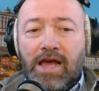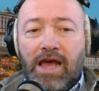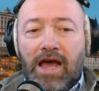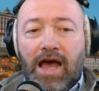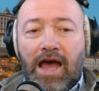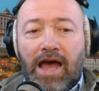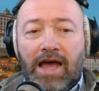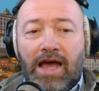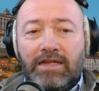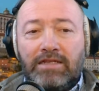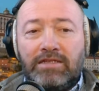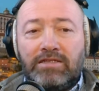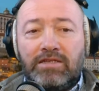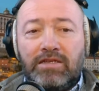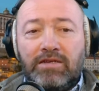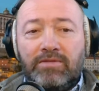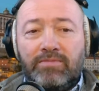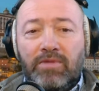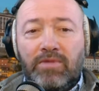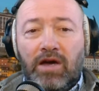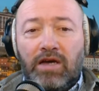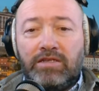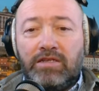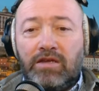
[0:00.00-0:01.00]
And
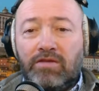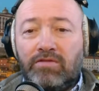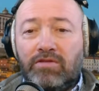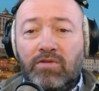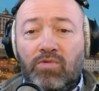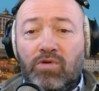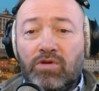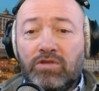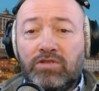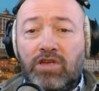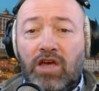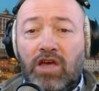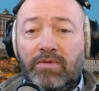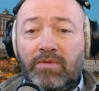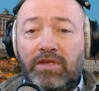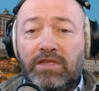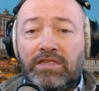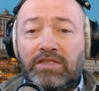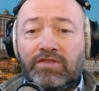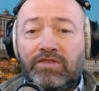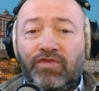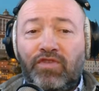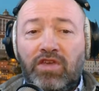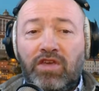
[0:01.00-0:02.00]
I don't know what time it
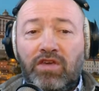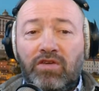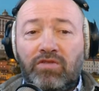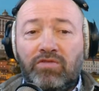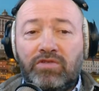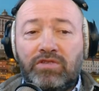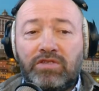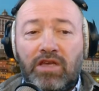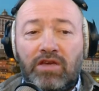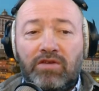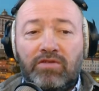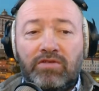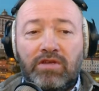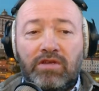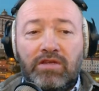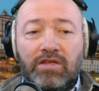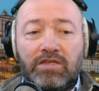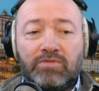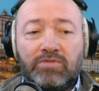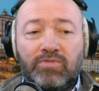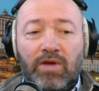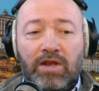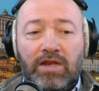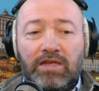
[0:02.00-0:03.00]
is for you. So
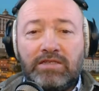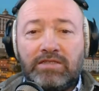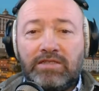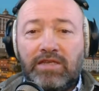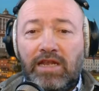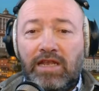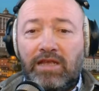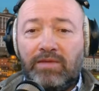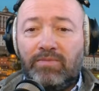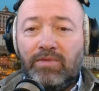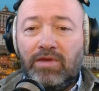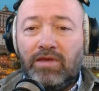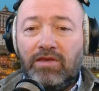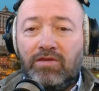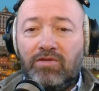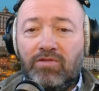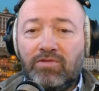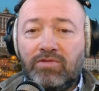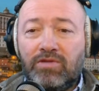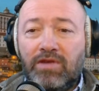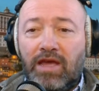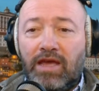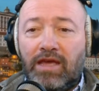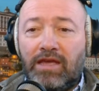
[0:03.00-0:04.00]
as well as telling me your
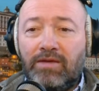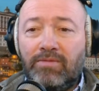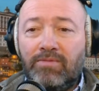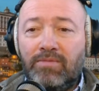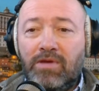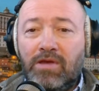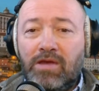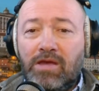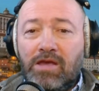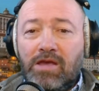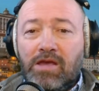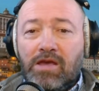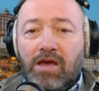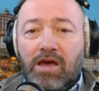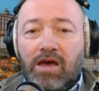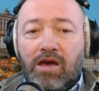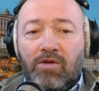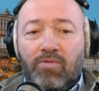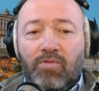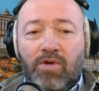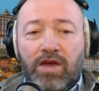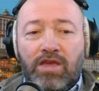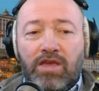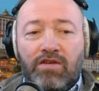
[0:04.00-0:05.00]
name,
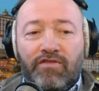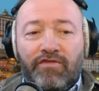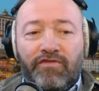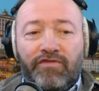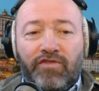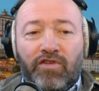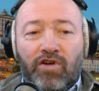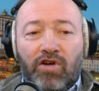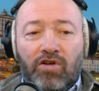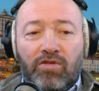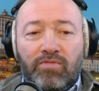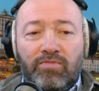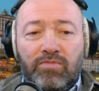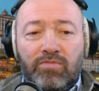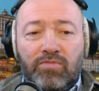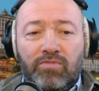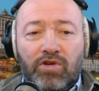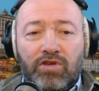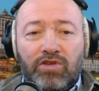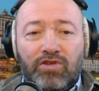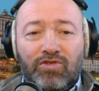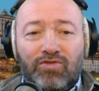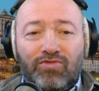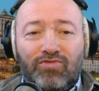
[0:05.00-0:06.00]
where you're from,
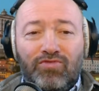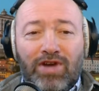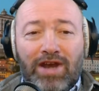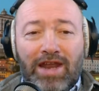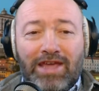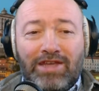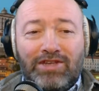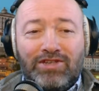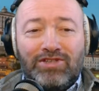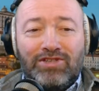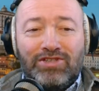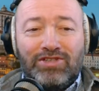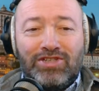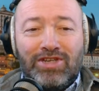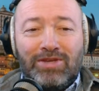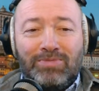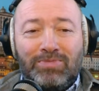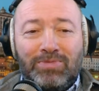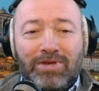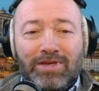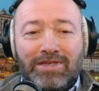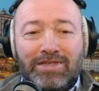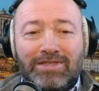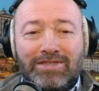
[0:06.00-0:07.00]
what your
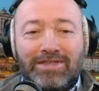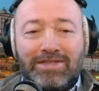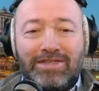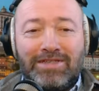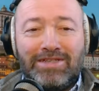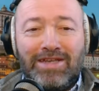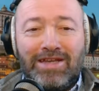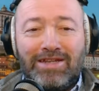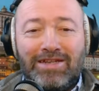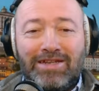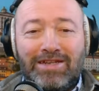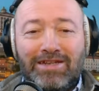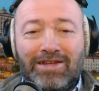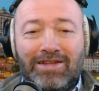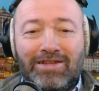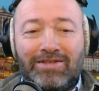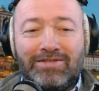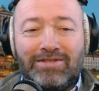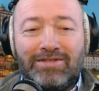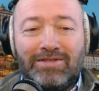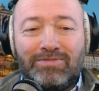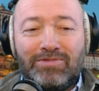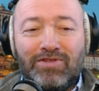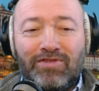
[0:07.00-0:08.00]
relationship is. It's sounding like
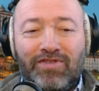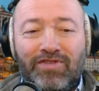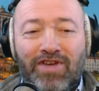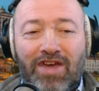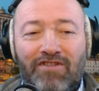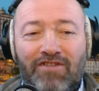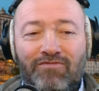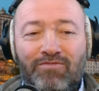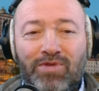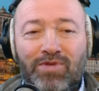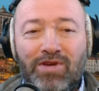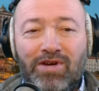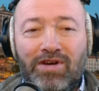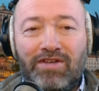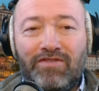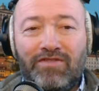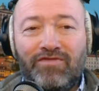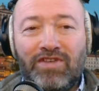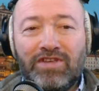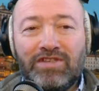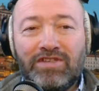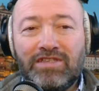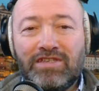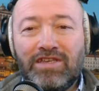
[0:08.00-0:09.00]
some sort of FBI
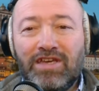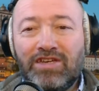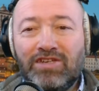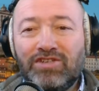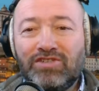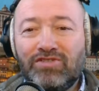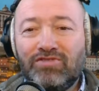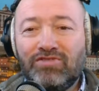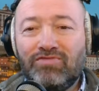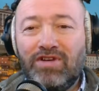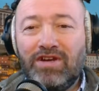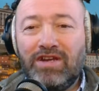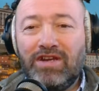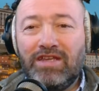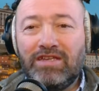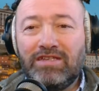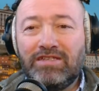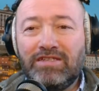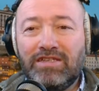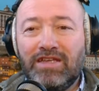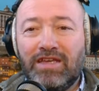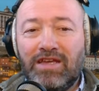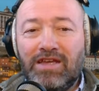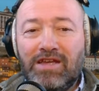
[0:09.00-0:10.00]
investigation already,
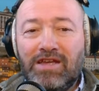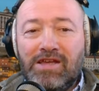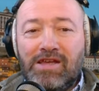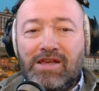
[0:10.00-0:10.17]
isn't it?